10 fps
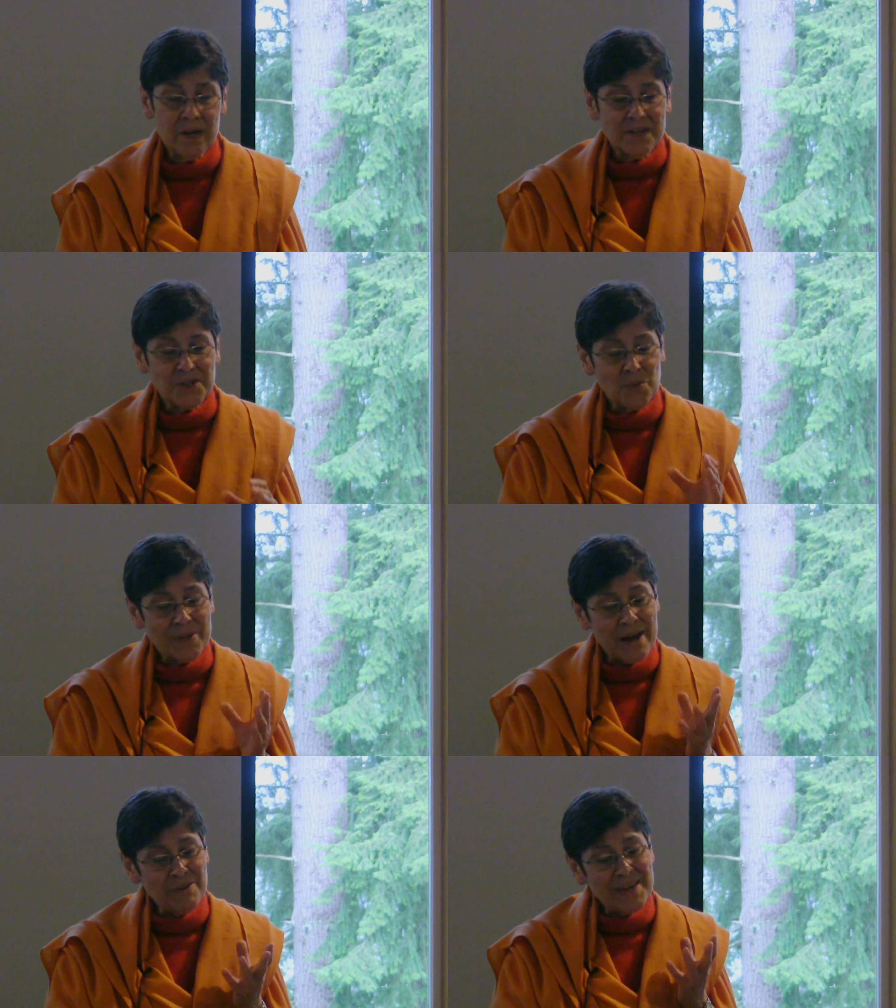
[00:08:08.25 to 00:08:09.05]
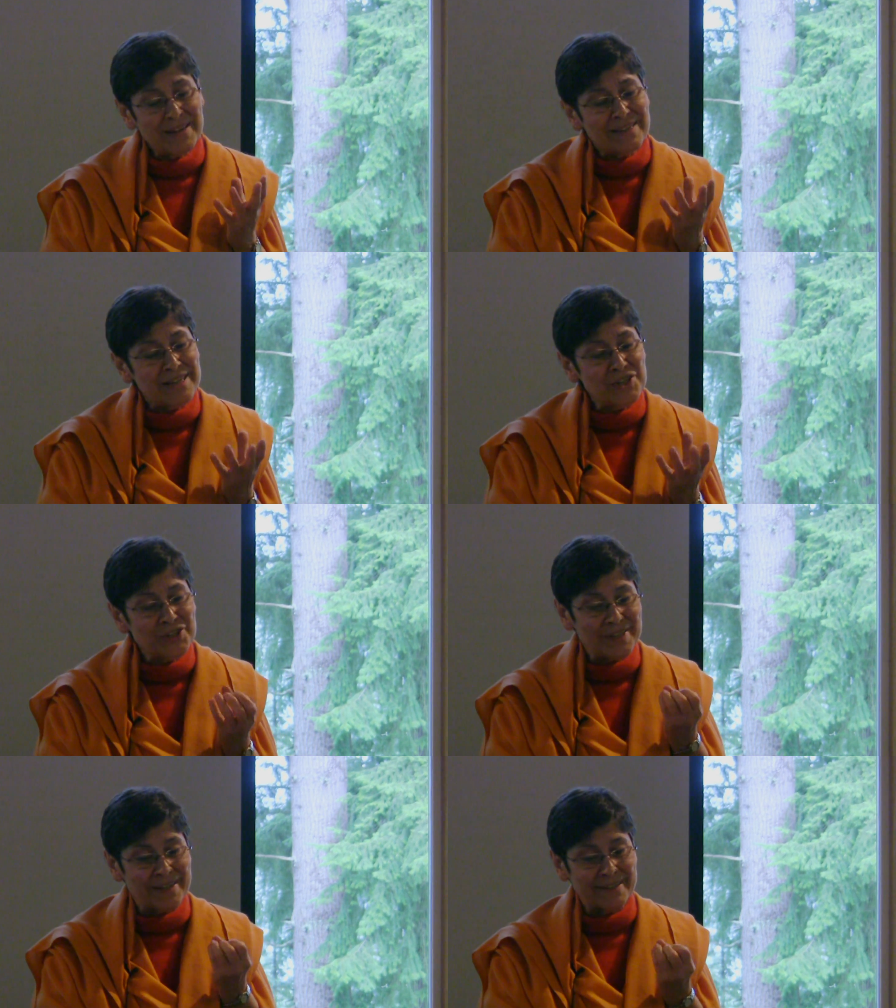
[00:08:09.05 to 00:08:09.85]
So without that
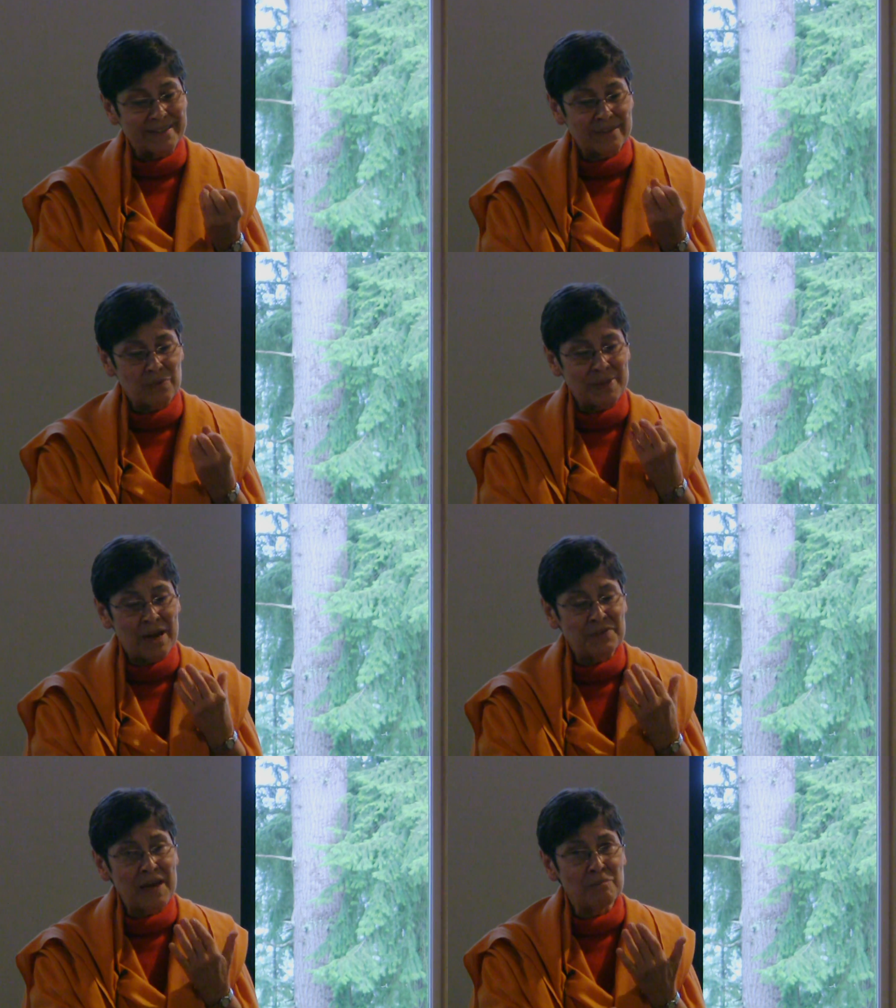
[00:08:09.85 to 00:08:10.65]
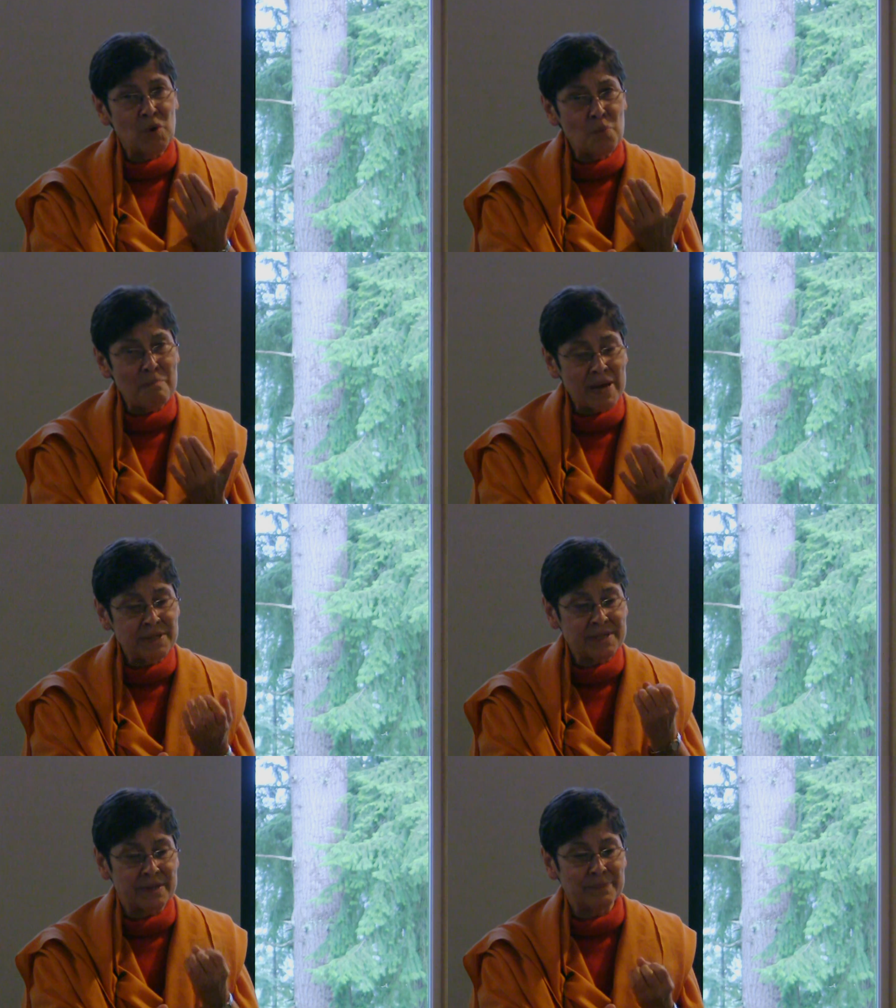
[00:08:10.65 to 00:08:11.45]
nishta, without that
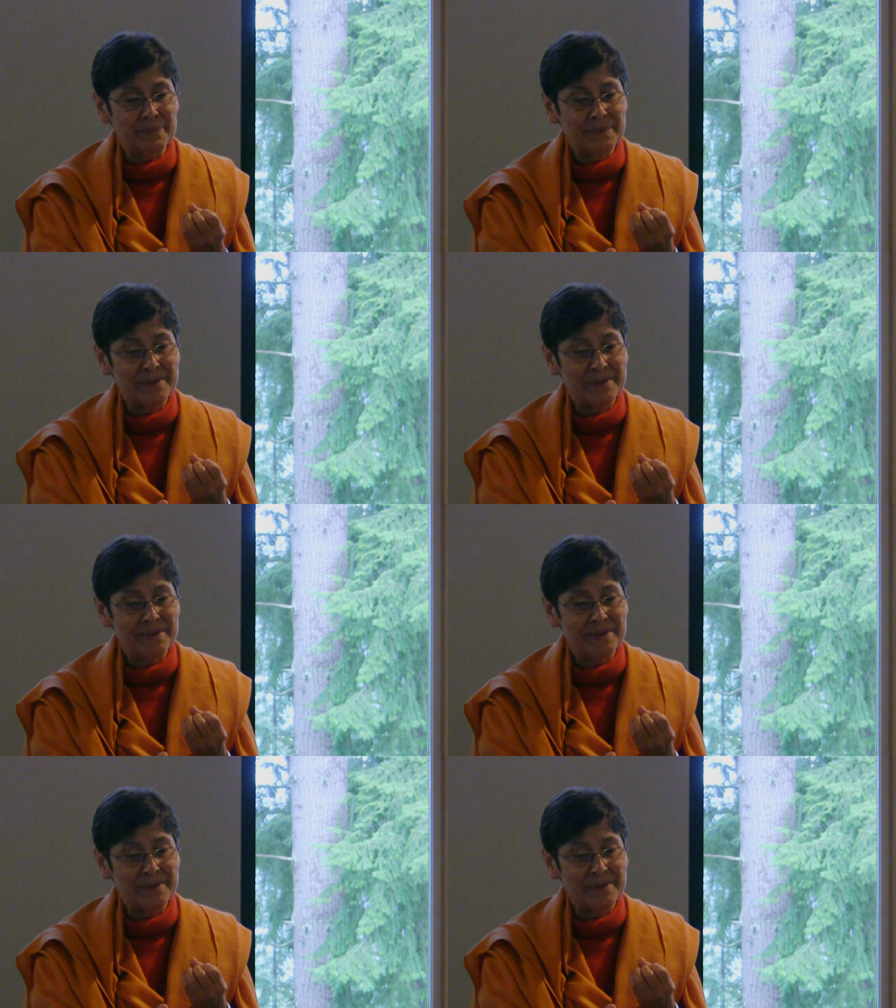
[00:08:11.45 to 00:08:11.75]
momentum